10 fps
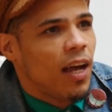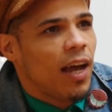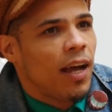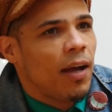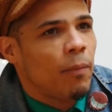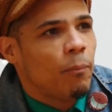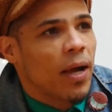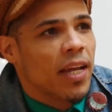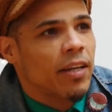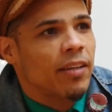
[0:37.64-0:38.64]

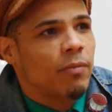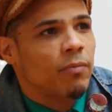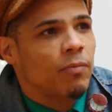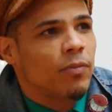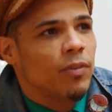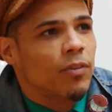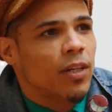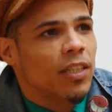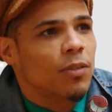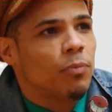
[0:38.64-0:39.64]
pain
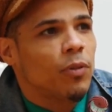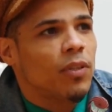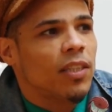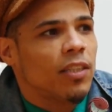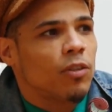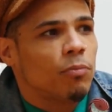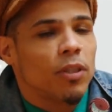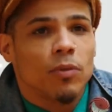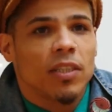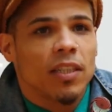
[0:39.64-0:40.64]
transmuted into
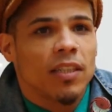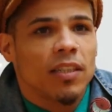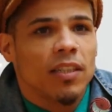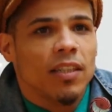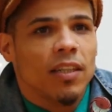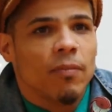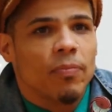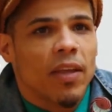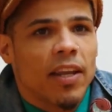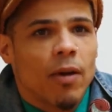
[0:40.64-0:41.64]
beauty,
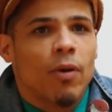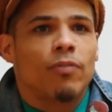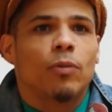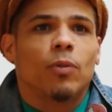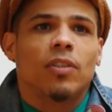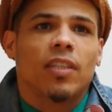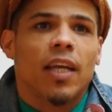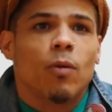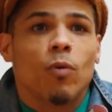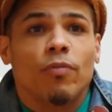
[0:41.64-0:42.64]
and now everyone's
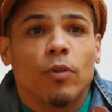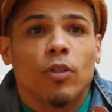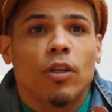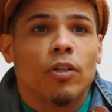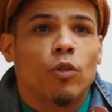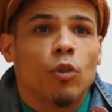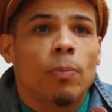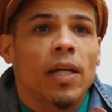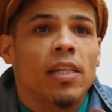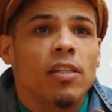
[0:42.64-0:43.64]
saying, what have you turned your
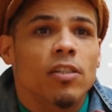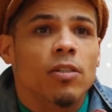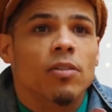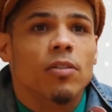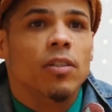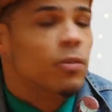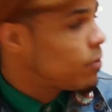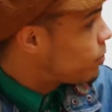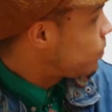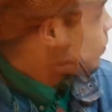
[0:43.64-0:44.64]
pain into, you know?
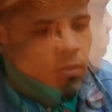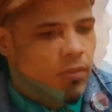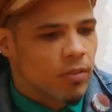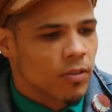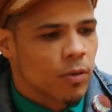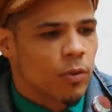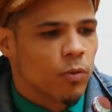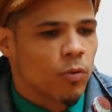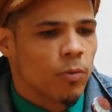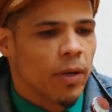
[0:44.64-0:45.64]
So it's
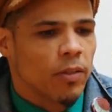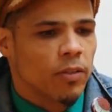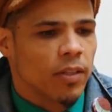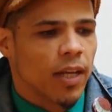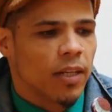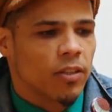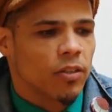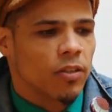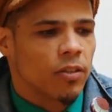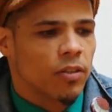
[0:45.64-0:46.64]
all about
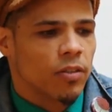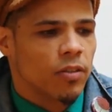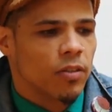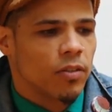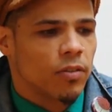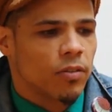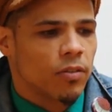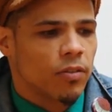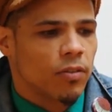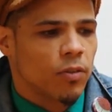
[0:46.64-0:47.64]
connection
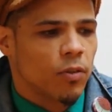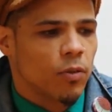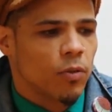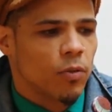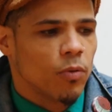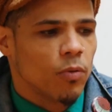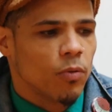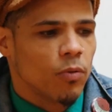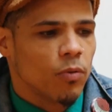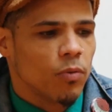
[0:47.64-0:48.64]
to